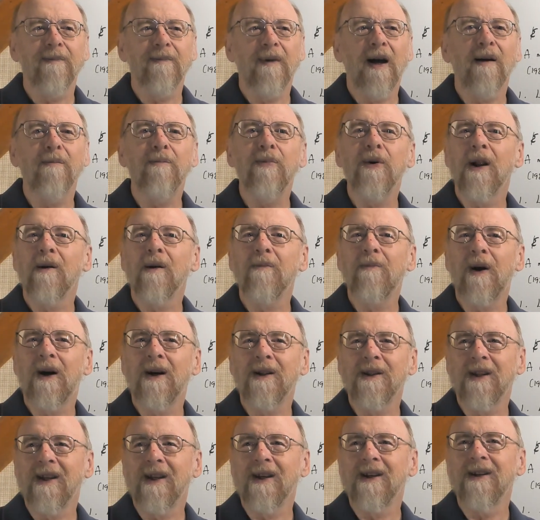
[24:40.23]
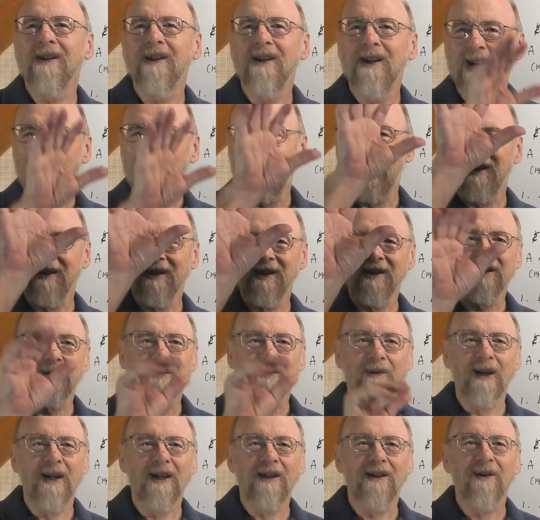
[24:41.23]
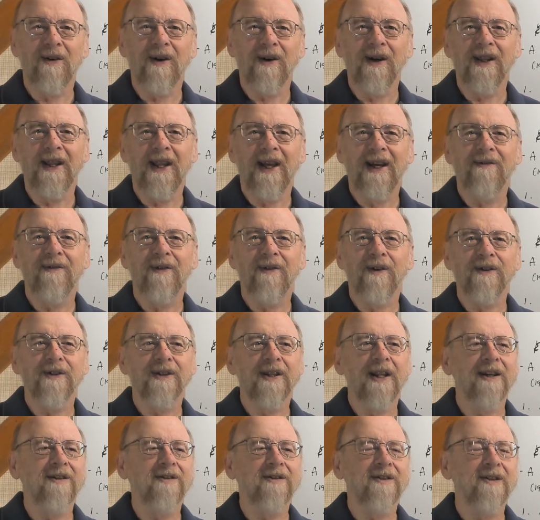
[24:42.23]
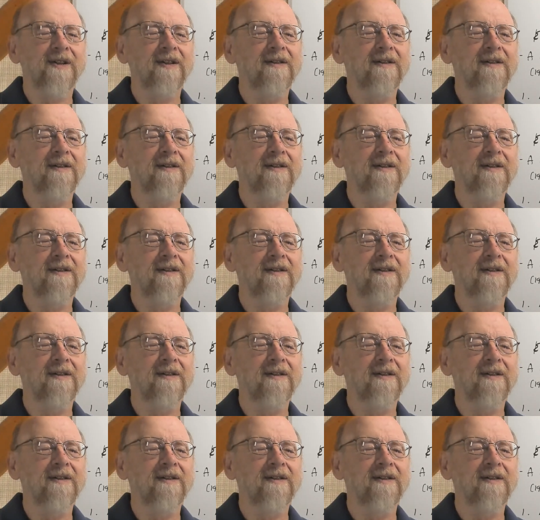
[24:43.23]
put up on the screen during that first lecture.